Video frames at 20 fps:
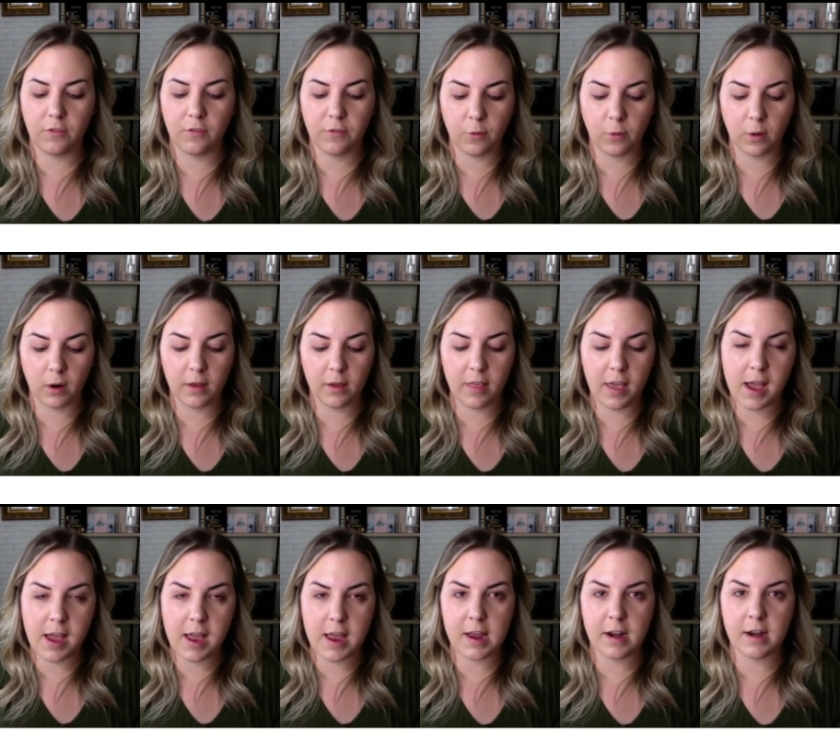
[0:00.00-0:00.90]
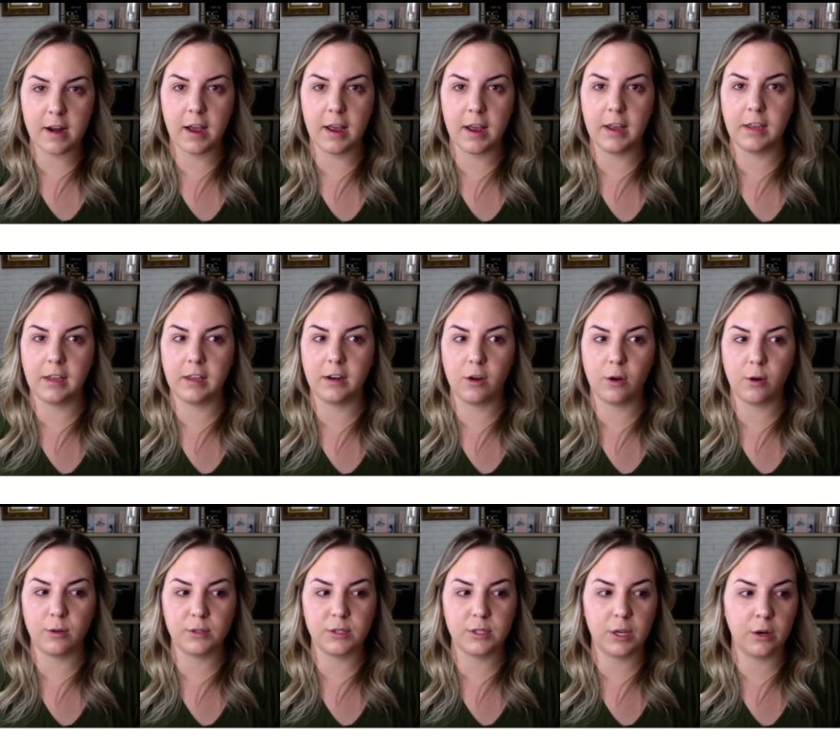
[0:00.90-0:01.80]
for that, and I can
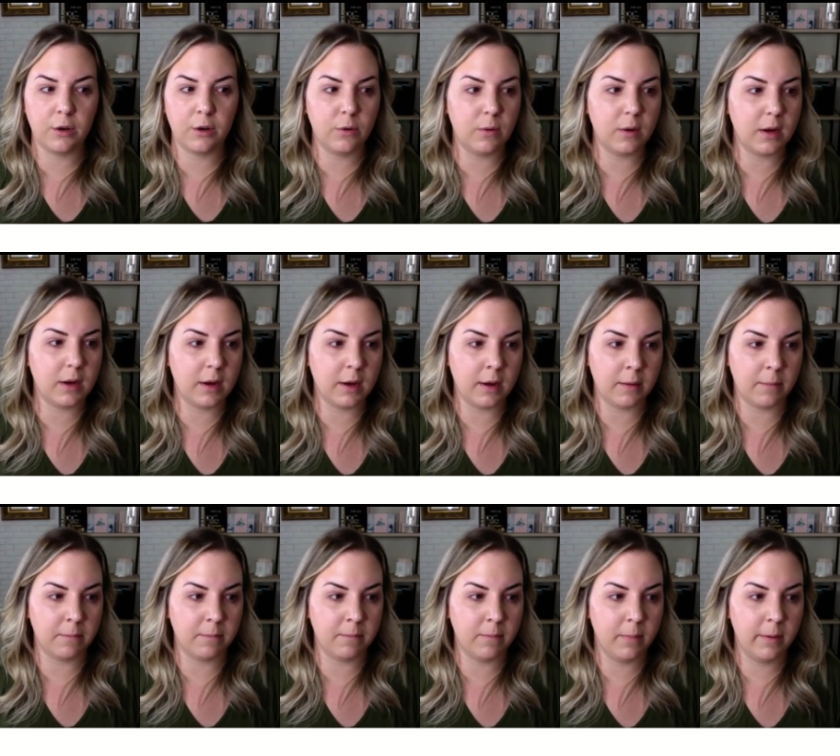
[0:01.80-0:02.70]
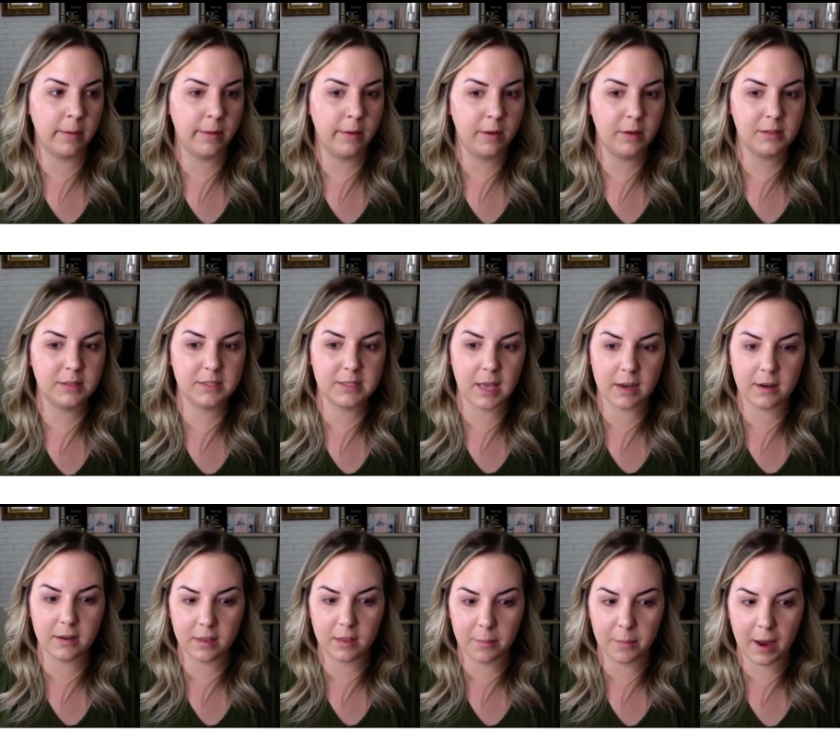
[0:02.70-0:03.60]
also
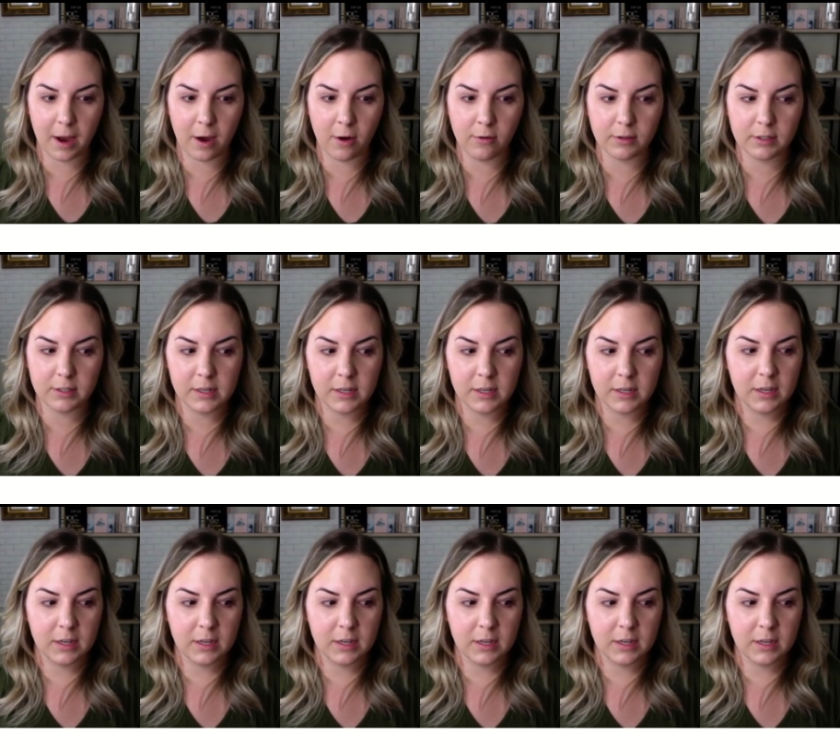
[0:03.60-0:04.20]
send them out.